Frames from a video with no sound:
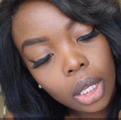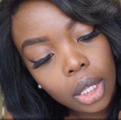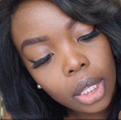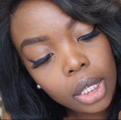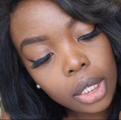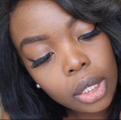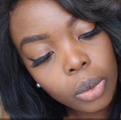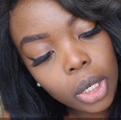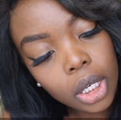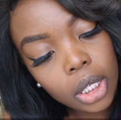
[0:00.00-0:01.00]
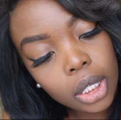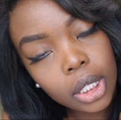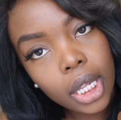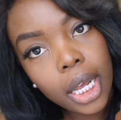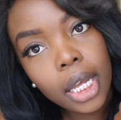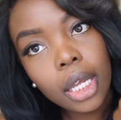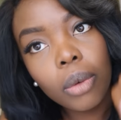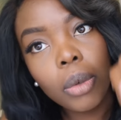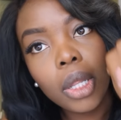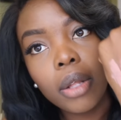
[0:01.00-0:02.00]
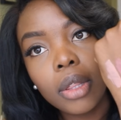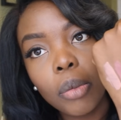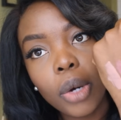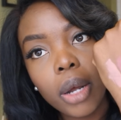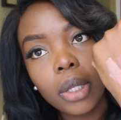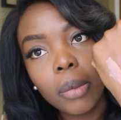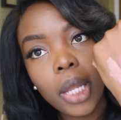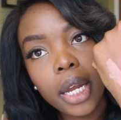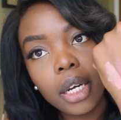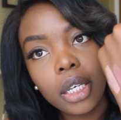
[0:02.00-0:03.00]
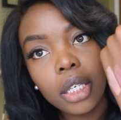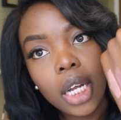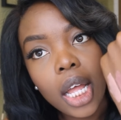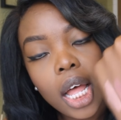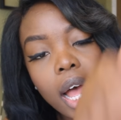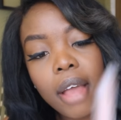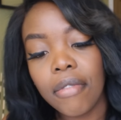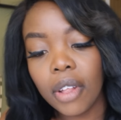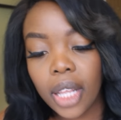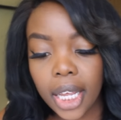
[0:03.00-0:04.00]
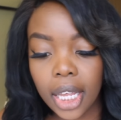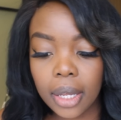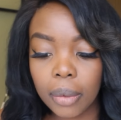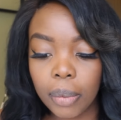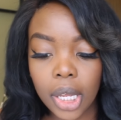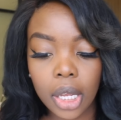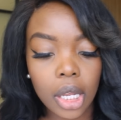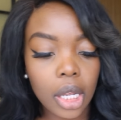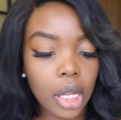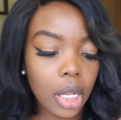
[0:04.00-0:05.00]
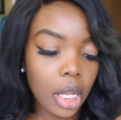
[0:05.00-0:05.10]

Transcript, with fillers: And this is what it looks like without the brown lip liner. I feel like it could be